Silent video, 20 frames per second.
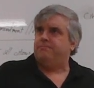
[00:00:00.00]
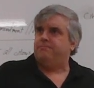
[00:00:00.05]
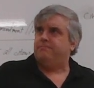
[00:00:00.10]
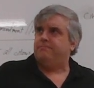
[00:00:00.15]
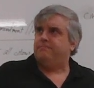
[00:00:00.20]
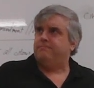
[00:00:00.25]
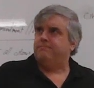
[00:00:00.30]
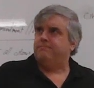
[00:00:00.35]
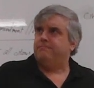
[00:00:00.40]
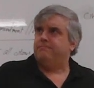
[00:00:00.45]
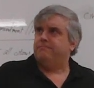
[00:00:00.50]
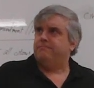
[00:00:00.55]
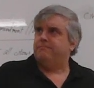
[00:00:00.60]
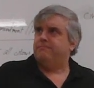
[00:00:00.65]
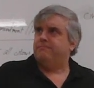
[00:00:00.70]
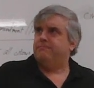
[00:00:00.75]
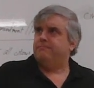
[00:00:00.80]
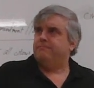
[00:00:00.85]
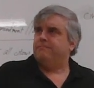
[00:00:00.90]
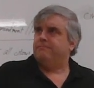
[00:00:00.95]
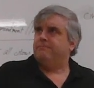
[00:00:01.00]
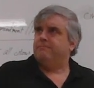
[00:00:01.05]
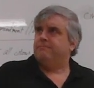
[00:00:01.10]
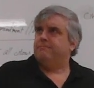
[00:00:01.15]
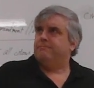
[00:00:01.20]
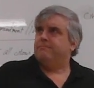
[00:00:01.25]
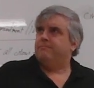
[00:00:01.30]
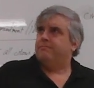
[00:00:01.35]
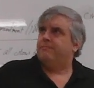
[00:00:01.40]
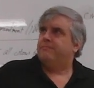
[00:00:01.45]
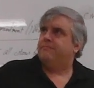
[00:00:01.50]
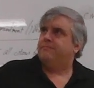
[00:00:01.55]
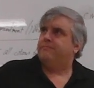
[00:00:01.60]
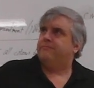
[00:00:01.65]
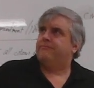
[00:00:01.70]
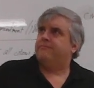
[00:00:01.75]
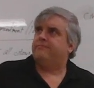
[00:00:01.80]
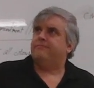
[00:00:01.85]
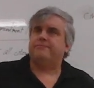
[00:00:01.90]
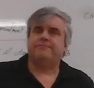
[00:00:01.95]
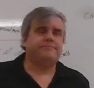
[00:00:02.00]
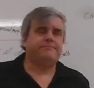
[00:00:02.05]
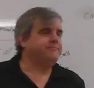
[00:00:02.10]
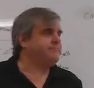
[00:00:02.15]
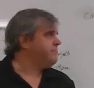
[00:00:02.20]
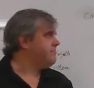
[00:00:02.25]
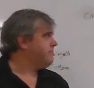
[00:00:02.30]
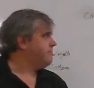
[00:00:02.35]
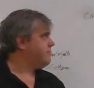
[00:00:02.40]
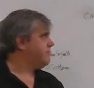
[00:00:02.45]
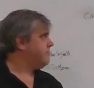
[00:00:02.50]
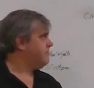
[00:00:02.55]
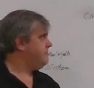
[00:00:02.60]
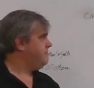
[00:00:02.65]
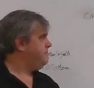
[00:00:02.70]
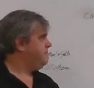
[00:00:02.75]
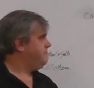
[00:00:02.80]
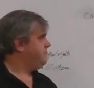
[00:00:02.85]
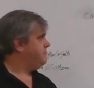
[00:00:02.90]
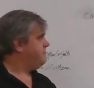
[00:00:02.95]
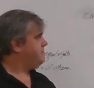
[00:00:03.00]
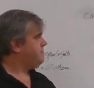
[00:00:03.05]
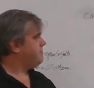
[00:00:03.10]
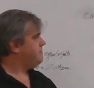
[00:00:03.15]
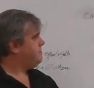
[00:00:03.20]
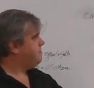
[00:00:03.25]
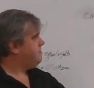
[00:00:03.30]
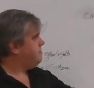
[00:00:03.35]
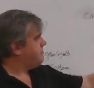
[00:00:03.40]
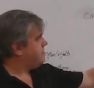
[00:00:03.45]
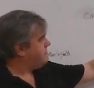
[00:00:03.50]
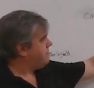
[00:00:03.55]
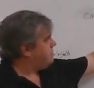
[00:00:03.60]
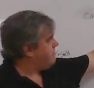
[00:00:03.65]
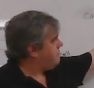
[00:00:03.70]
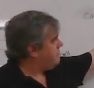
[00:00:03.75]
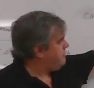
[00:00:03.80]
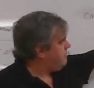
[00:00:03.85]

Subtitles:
[no speech]